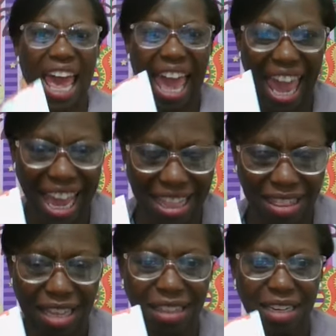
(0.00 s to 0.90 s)

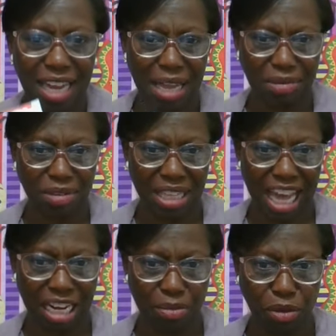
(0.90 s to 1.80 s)
and the names of the
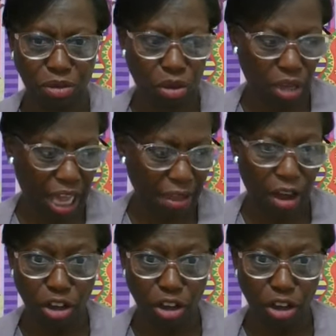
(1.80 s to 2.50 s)
animals. Okay?